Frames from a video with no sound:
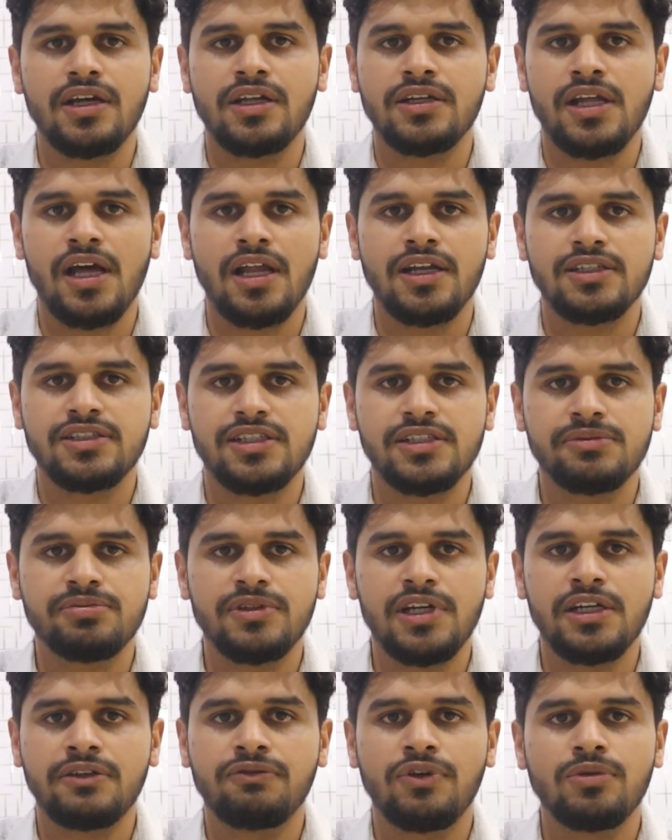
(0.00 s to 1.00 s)
analysis
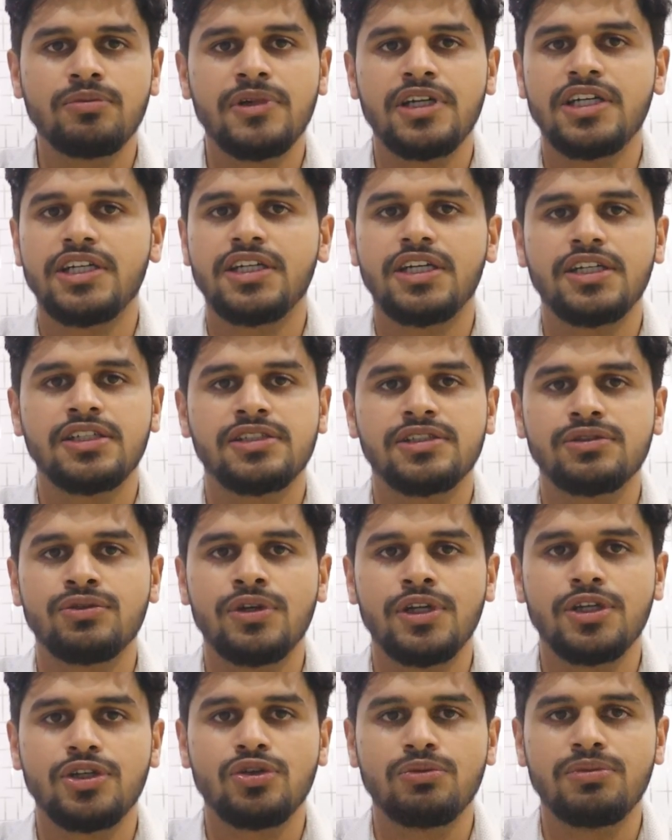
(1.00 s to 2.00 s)
platform and it is
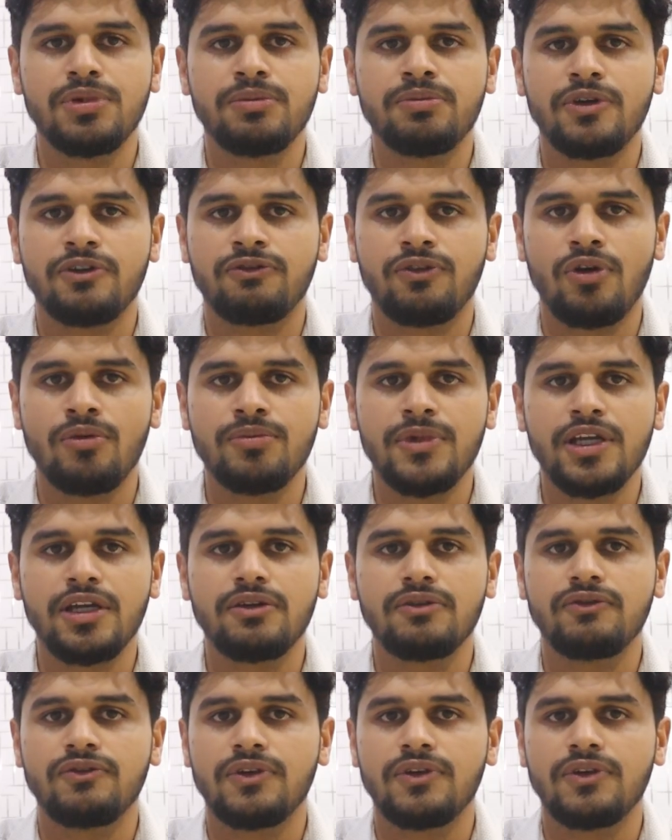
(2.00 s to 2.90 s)
going to be performing